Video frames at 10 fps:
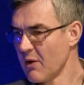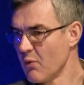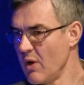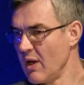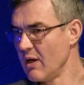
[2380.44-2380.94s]

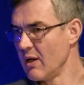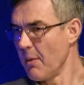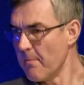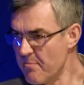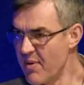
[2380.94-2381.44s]

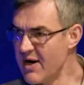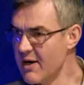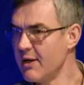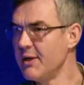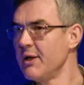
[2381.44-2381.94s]

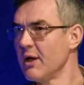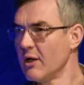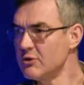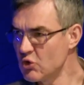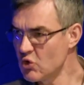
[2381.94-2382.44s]
burn
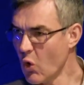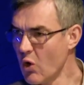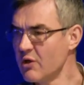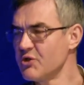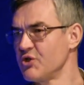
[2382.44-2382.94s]
and
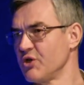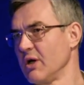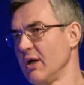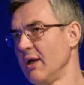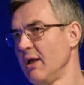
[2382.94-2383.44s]

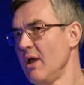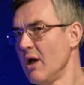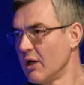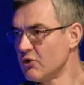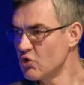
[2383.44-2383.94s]
torture
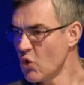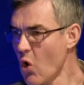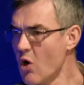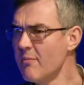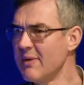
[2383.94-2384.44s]
and
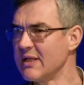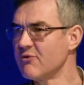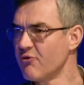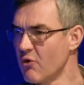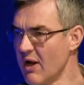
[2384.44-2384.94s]
torment
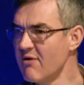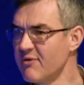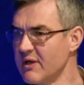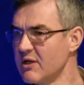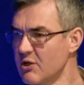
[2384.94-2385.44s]

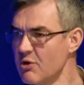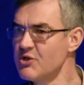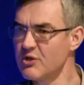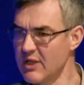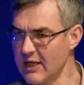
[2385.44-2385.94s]
forever the
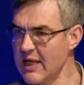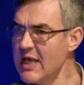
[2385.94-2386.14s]
creatures that